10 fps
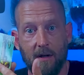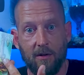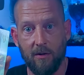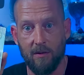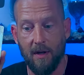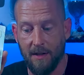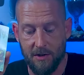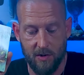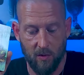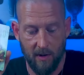underlying
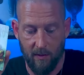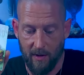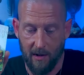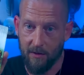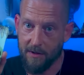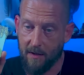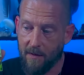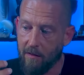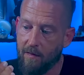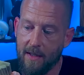story when I looked at
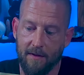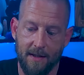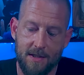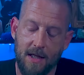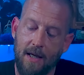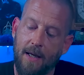their feelings.